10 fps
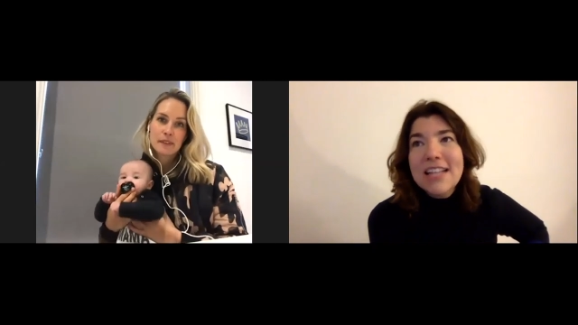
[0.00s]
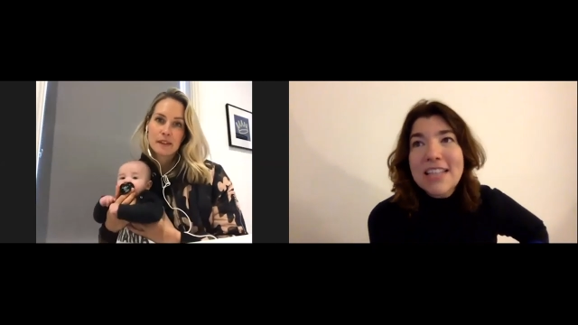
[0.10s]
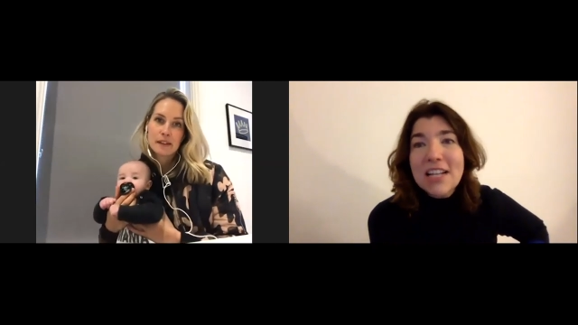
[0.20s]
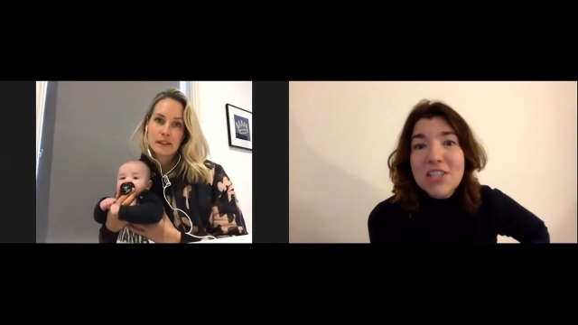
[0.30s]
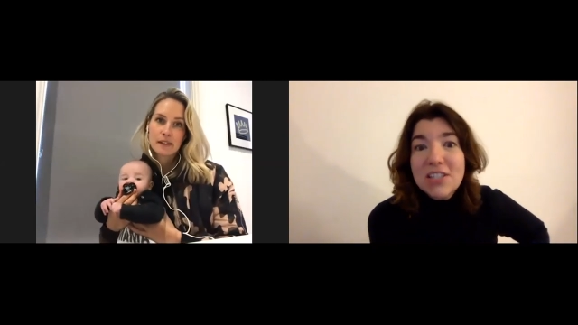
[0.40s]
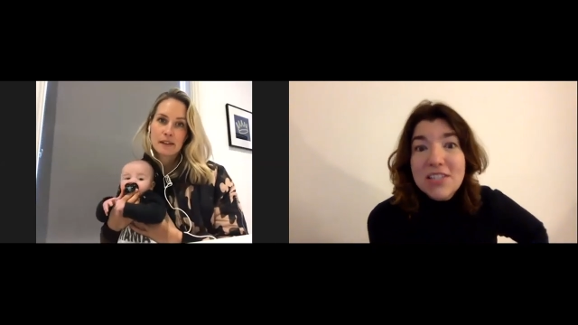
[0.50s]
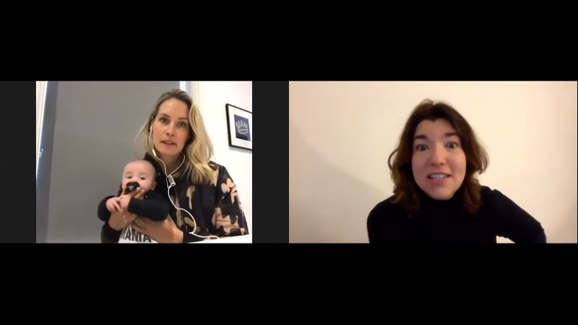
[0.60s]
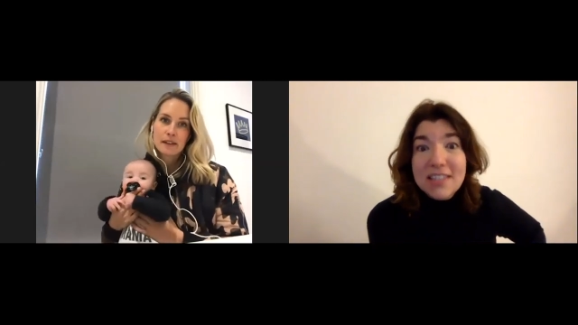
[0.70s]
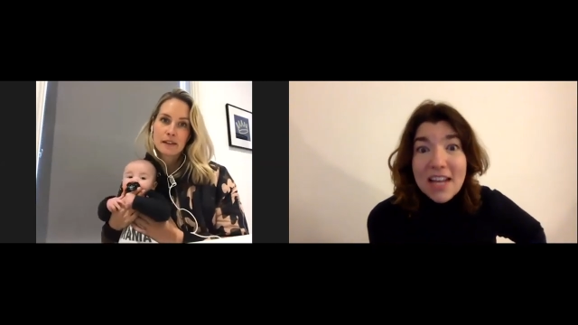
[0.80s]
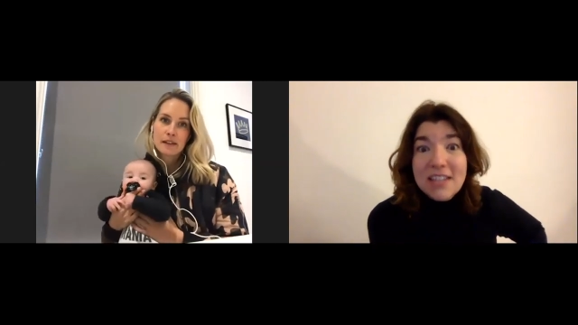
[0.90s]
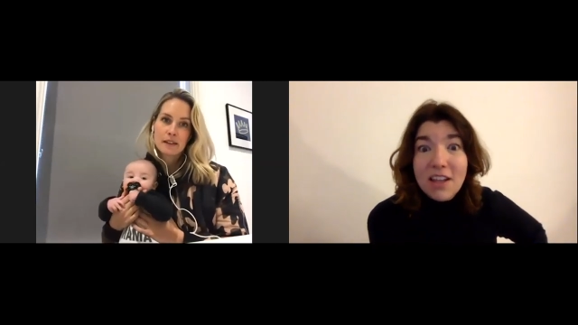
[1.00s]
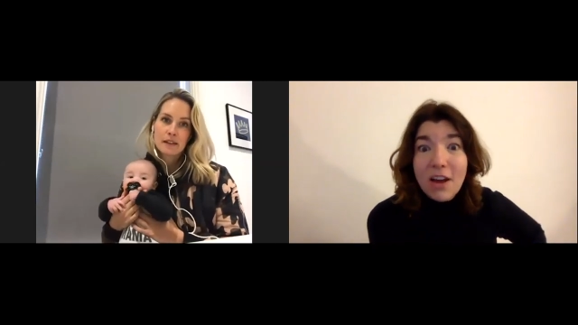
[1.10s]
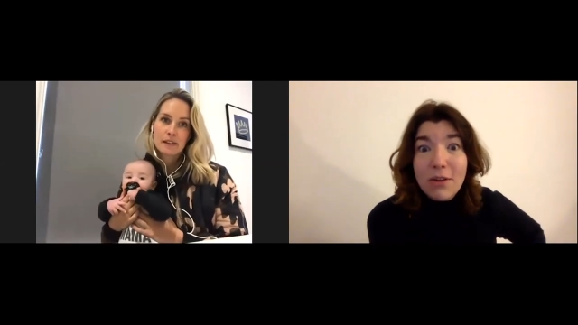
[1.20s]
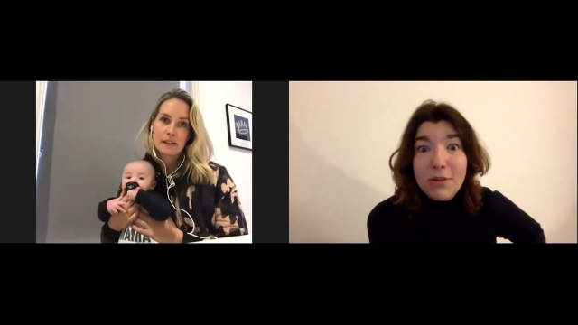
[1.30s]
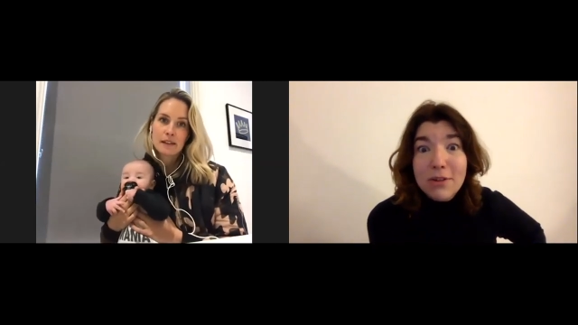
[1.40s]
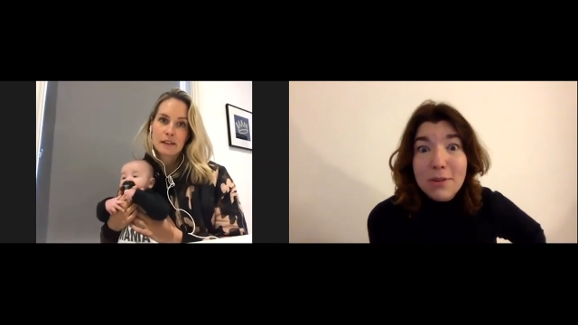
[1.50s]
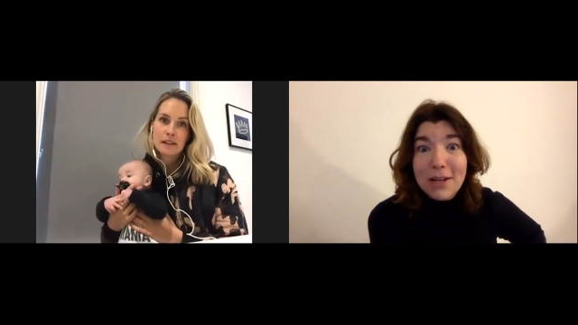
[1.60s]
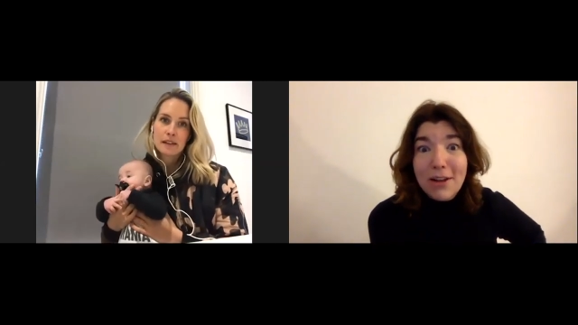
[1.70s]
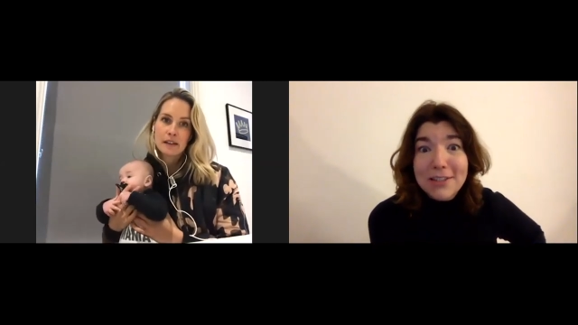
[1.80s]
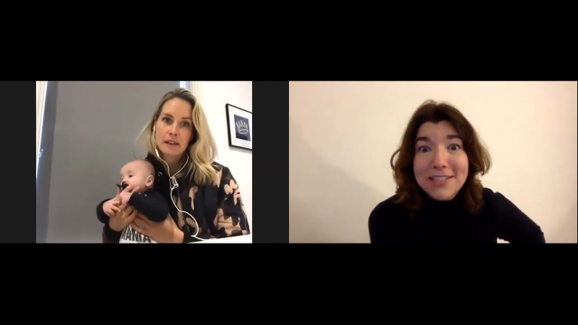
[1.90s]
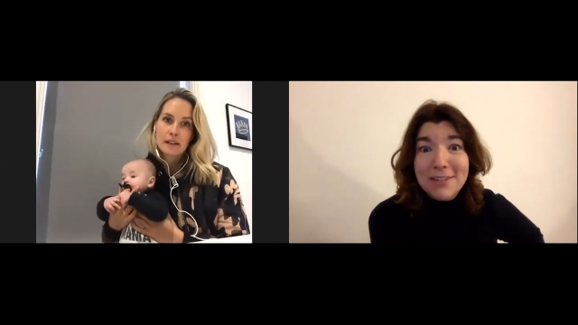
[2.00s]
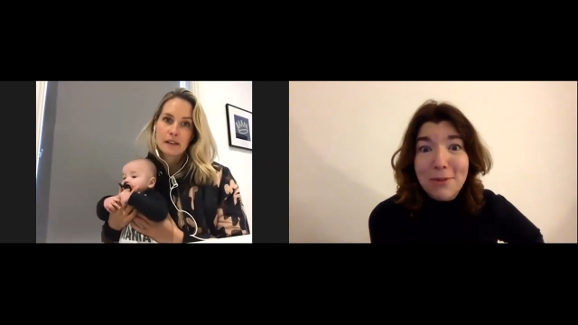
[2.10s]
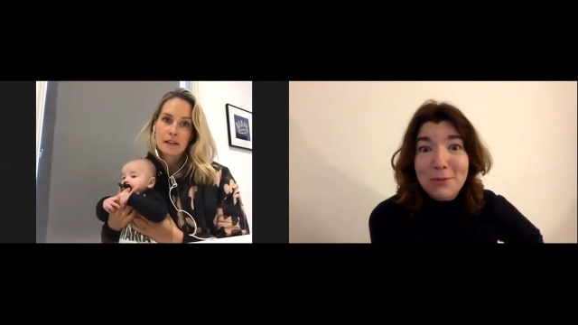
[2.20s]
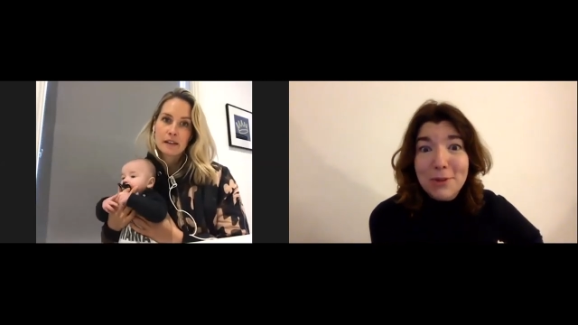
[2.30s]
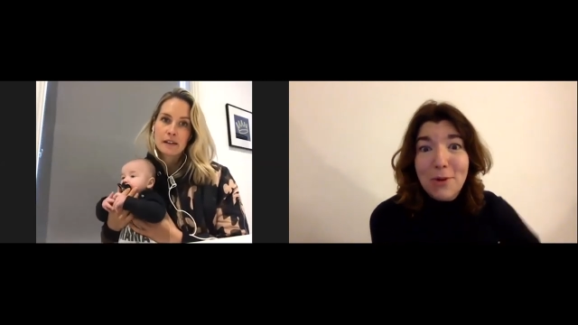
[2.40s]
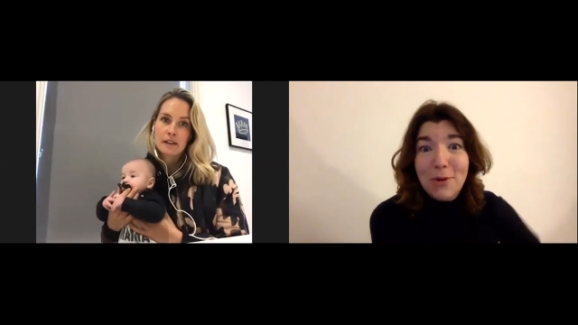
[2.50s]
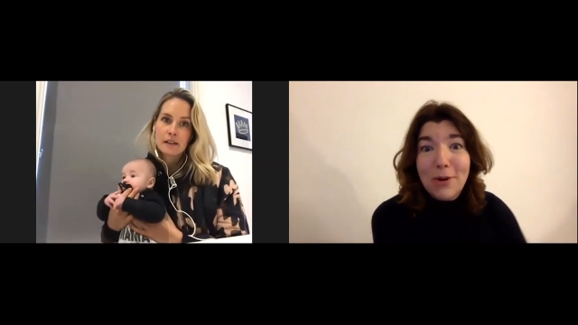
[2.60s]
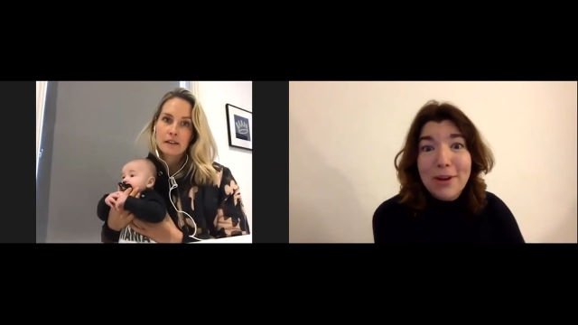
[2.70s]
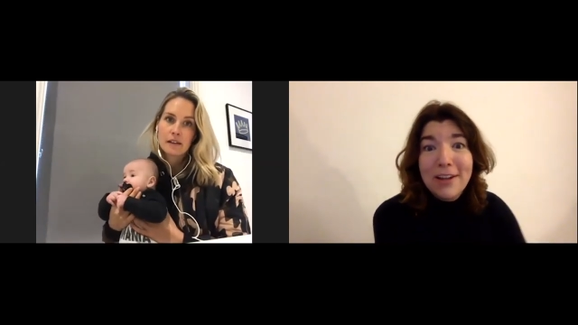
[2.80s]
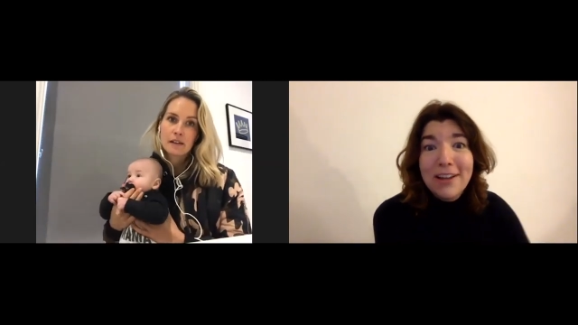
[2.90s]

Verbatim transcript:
Speaker 1: it's actually six days ago that we last did an off the court